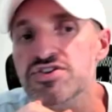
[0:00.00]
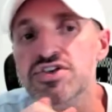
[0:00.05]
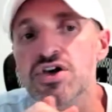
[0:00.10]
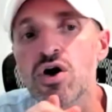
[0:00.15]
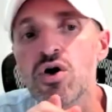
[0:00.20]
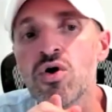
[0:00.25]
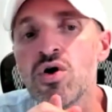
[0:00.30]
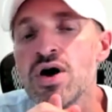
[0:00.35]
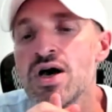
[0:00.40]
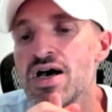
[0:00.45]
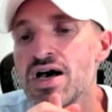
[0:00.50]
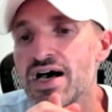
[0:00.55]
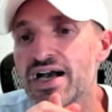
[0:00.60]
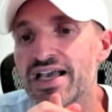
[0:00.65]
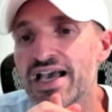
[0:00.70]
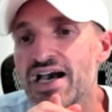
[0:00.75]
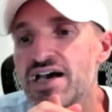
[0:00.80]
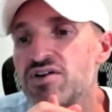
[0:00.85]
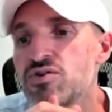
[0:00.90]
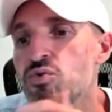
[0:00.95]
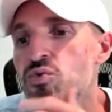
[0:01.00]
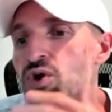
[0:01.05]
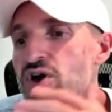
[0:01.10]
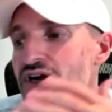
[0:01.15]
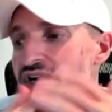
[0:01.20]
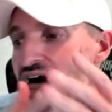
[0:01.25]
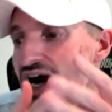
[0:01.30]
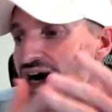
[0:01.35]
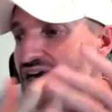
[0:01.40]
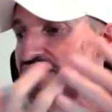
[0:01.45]
So again,
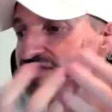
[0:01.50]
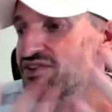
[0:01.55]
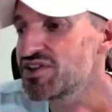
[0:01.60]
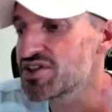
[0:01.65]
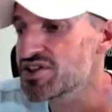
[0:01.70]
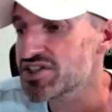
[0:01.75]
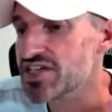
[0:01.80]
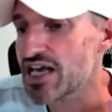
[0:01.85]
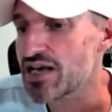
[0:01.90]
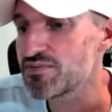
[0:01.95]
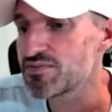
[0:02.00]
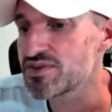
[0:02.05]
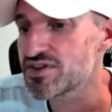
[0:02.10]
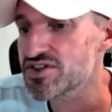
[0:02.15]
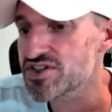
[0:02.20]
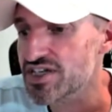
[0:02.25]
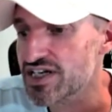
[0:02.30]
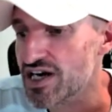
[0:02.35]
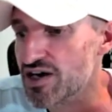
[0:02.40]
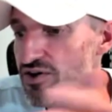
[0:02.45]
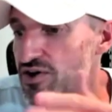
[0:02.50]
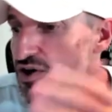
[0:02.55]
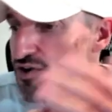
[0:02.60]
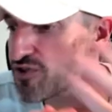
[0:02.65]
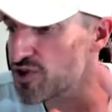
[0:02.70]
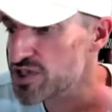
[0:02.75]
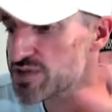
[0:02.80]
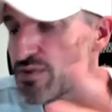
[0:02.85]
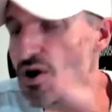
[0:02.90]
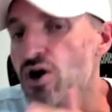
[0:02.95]
we're kind of in the same scenario
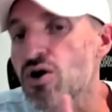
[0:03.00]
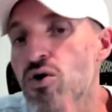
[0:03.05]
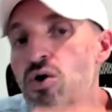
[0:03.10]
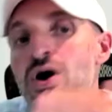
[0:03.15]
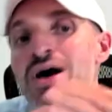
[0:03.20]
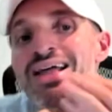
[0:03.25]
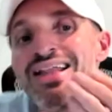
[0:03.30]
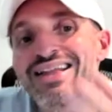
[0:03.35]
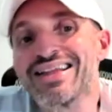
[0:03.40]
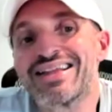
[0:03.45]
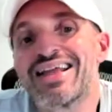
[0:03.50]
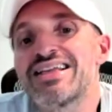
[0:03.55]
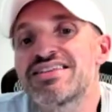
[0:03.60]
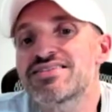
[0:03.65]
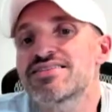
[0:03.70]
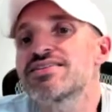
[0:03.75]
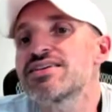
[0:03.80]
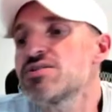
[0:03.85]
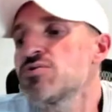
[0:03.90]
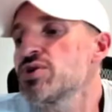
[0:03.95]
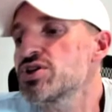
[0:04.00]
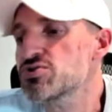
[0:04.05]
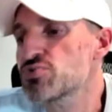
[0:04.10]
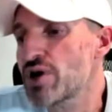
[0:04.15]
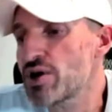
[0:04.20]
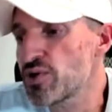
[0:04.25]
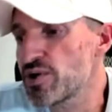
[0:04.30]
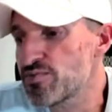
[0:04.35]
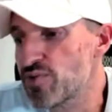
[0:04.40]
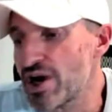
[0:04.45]
for tomorrow let's see which
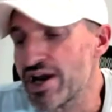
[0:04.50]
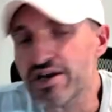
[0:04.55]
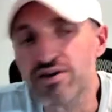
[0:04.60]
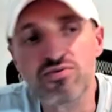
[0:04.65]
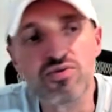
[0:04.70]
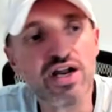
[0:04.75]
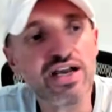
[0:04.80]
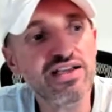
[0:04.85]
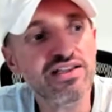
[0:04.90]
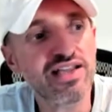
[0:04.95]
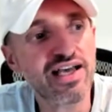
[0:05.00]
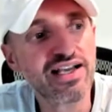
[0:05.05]
way we break, right?